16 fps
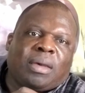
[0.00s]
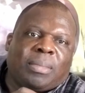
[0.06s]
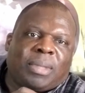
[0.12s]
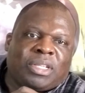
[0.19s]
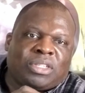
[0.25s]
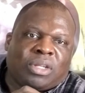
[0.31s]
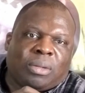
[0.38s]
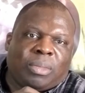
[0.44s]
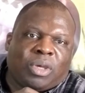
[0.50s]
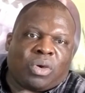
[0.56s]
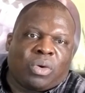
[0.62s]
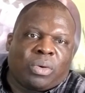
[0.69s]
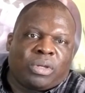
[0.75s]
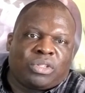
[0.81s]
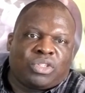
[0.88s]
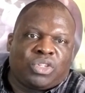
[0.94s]
It's going to be
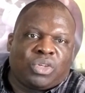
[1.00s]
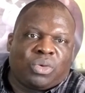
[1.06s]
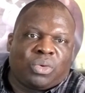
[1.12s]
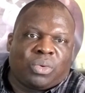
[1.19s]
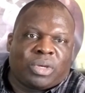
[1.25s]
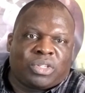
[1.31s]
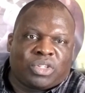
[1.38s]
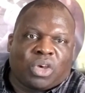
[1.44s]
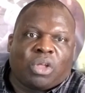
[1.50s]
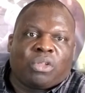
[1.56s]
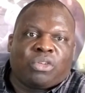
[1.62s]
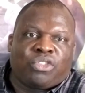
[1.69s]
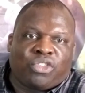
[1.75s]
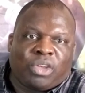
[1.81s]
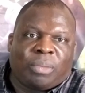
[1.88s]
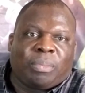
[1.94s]
going to a
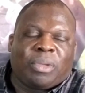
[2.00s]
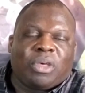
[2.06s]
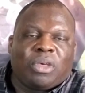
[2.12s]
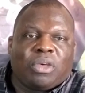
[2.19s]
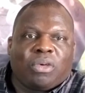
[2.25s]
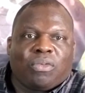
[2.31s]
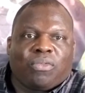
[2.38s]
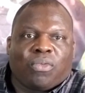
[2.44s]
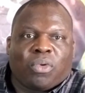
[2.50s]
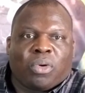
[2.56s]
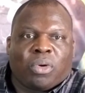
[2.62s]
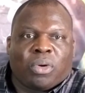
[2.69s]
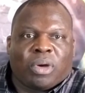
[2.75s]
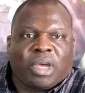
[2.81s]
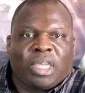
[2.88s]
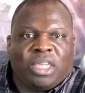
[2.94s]
scholarship
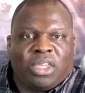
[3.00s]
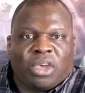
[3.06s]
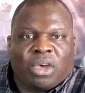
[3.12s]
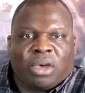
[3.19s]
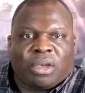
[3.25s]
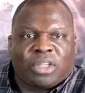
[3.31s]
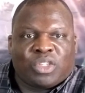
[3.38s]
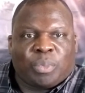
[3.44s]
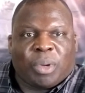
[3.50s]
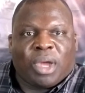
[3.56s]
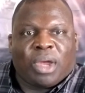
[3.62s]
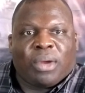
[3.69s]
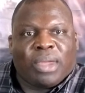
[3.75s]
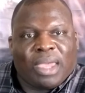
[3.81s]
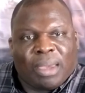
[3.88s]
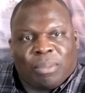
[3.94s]
for a young
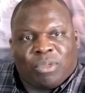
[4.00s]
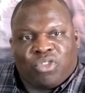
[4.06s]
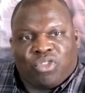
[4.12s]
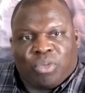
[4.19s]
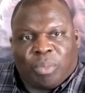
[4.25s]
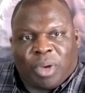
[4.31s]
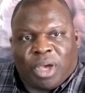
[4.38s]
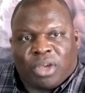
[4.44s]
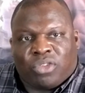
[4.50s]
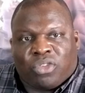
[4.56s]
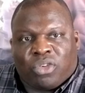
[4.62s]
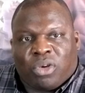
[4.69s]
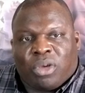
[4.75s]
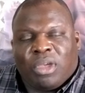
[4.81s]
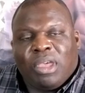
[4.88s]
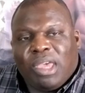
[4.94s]
aspiring amateur
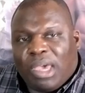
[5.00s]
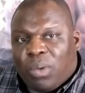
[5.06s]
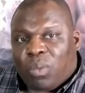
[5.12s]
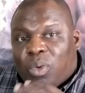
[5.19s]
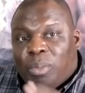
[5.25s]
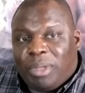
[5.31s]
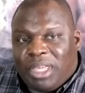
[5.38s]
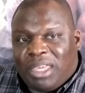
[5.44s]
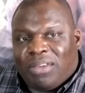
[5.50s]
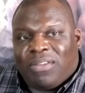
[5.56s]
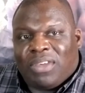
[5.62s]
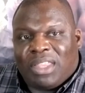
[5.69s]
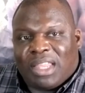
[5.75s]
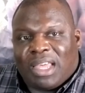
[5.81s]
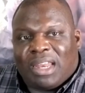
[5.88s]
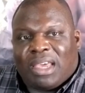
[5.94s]
boxer, and we'll be
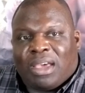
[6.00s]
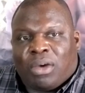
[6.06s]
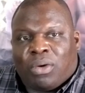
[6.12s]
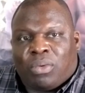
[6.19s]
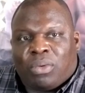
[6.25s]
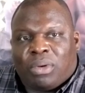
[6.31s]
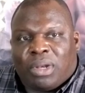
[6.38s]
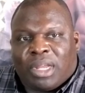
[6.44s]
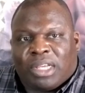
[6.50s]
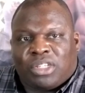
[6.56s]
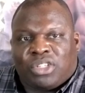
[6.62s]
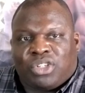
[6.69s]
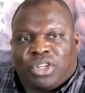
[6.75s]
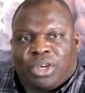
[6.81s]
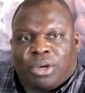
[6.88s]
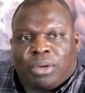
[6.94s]
giving that out
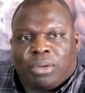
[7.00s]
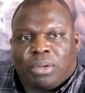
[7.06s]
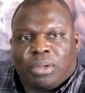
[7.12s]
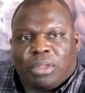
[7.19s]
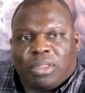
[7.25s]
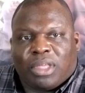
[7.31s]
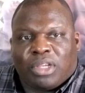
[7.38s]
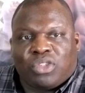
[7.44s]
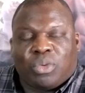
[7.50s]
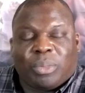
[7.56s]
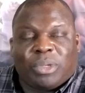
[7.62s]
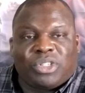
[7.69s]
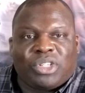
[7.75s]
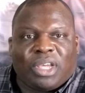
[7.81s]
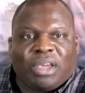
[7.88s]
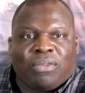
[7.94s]
next year. Thanks so
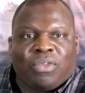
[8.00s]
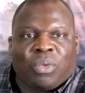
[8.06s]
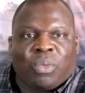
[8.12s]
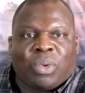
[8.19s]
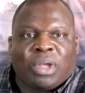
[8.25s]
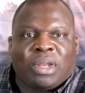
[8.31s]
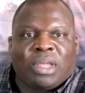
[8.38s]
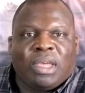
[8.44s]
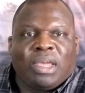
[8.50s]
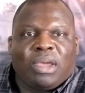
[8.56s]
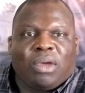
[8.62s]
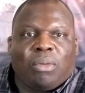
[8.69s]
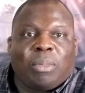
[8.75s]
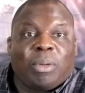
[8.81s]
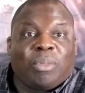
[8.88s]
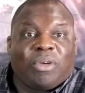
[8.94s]
much to everyone.
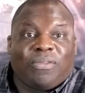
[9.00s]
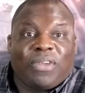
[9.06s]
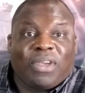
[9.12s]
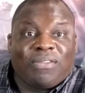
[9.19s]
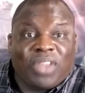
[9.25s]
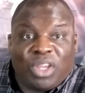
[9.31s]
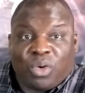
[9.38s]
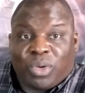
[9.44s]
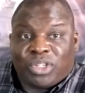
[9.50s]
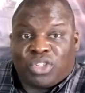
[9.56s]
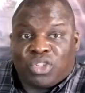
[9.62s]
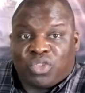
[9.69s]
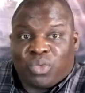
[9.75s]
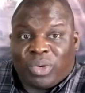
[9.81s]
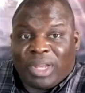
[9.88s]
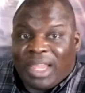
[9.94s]
Remember, if you have any
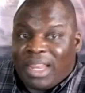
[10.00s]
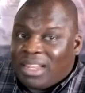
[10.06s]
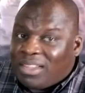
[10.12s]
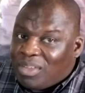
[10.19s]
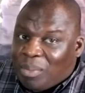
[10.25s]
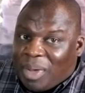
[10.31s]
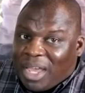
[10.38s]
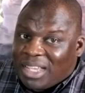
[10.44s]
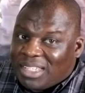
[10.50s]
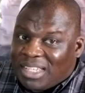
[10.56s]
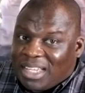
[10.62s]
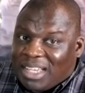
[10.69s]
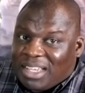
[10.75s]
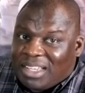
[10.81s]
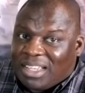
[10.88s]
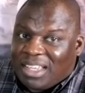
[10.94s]
questions related to
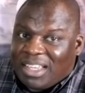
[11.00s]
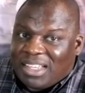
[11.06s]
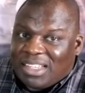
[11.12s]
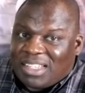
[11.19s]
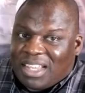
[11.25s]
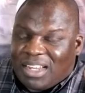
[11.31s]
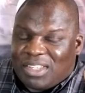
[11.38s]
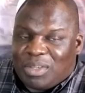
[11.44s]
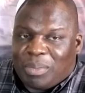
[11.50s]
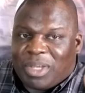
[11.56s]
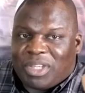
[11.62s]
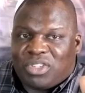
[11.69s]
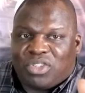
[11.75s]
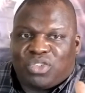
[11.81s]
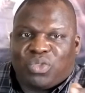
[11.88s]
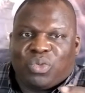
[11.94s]
boxing, send us a
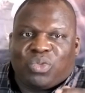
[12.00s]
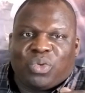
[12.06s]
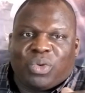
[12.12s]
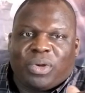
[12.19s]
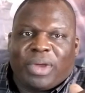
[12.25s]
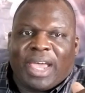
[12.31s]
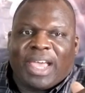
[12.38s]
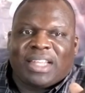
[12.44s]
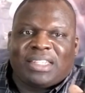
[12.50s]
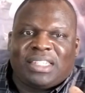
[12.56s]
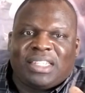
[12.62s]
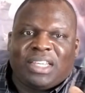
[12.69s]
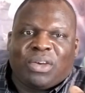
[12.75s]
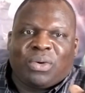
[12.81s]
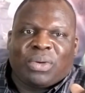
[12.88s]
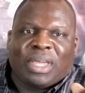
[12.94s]
message through Twitter at
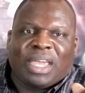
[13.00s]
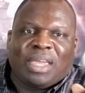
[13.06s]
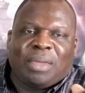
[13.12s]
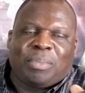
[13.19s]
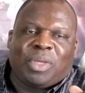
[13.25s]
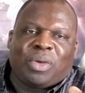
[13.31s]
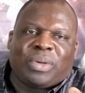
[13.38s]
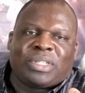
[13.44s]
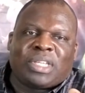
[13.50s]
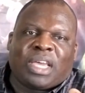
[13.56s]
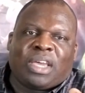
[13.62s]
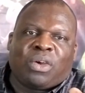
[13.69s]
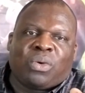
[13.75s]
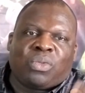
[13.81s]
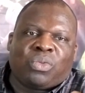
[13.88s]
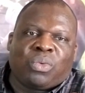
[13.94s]

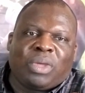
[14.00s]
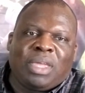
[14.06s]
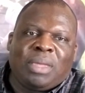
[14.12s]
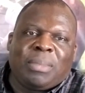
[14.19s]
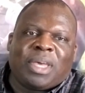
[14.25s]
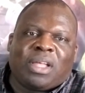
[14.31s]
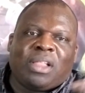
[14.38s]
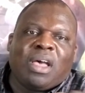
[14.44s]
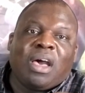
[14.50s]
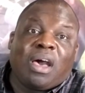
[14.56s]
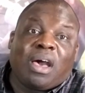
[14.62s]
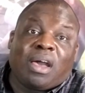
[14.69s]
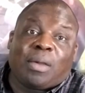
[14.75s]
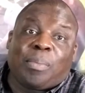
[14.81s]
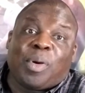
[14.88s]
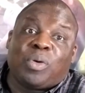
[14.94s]
DOKPOSIO, through email,
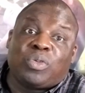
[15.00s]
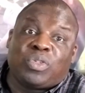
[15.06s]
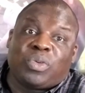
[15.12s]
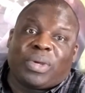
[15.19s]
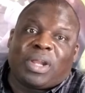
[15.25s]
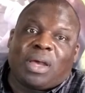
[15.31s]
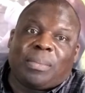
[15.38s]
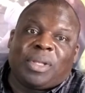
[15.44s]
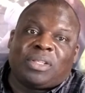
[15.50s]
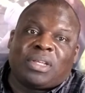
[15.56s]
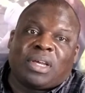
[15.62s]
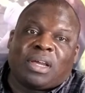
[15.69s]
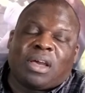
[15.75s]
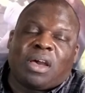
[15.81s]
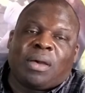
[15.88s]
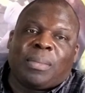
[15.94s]

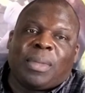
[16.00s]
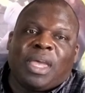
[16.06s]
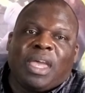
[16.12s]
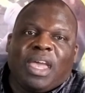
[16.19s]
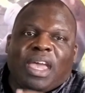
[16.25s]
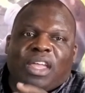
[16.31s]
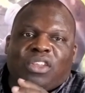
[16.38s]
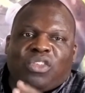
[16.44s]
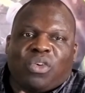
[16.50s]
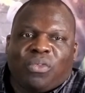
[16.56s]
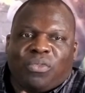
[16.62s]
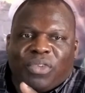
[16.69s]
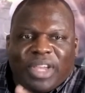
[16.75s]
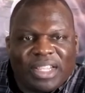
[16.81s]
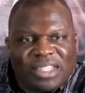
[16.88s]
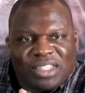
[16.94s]
okposio@hotmail.com. And don't
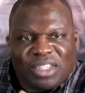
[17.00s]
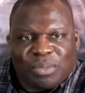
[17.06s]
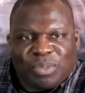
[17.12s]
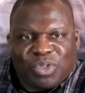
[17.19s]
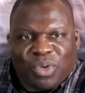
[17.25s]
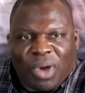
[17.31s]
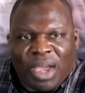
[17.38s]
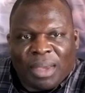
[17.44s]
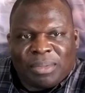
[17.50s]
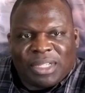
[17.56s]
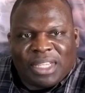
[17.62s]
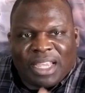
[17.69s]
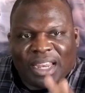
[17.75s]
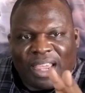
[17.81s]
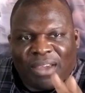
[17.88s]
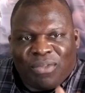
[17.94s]
forget to subscribe to
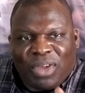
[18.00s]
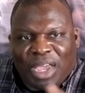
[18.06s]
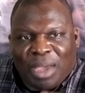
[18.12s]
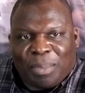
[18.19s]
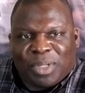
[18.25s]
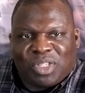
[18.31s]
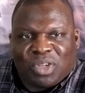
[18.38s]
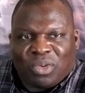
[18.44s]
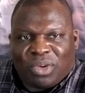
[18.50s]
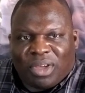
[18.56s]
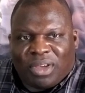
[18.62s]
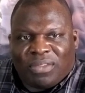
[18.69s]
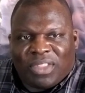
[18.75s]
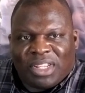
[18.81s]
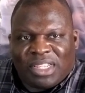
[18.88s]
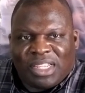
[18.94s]
get every episode
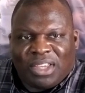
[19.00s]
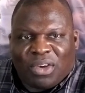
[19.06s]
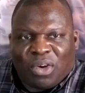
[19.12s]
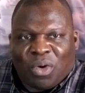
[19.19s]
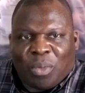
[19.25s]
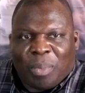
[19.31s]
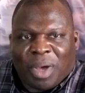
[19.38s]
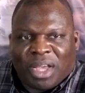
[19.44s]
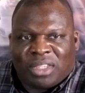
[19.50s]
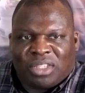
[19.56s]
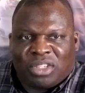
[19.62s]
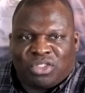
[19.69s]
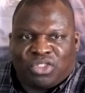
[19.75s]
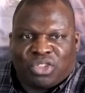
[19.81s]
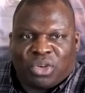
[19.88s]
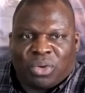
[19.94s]
of the DO
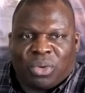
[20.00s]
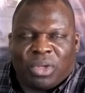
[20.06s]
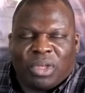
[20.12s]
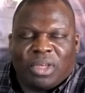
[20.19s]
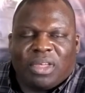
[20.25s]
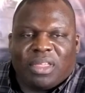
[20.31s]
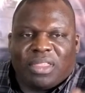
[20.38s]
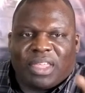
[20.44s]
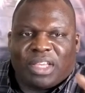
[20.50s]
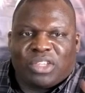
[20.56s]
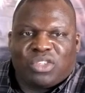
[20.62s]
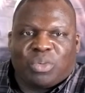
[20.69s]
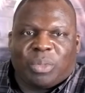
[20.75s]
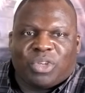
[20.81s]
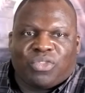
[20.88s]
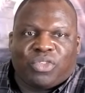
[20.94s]
Boxing Show. Thanks
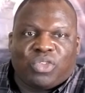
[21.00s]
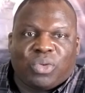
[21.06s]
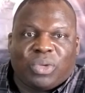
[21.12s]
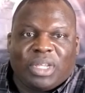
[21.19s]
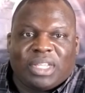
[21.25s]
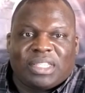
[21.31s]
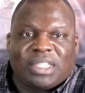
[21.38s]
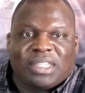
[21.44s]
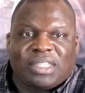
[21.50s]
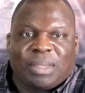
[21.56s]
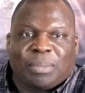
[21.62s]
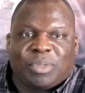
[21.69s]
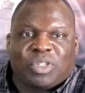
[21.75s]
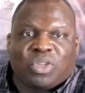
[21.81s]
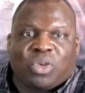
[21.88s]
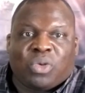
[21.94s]
so much for tuning into this
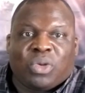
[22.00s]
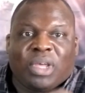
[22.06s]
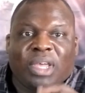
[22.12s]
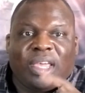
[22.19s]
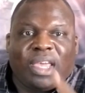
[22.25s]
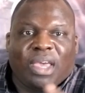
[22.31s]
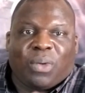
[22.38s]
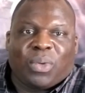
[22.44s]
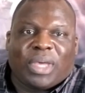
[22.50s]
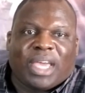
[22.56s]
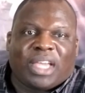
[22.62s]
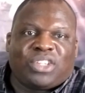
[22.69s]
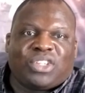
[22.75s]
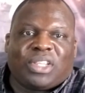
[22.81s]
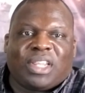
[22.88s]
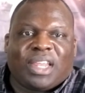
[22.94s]
episode, and we'll
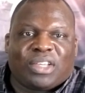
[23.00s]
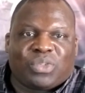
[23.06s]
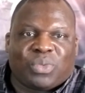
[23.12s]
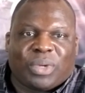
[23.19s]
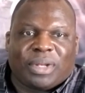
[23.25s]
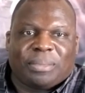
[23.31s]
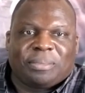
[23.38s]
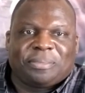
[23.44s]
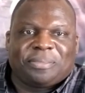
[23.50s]
catch you on the next one.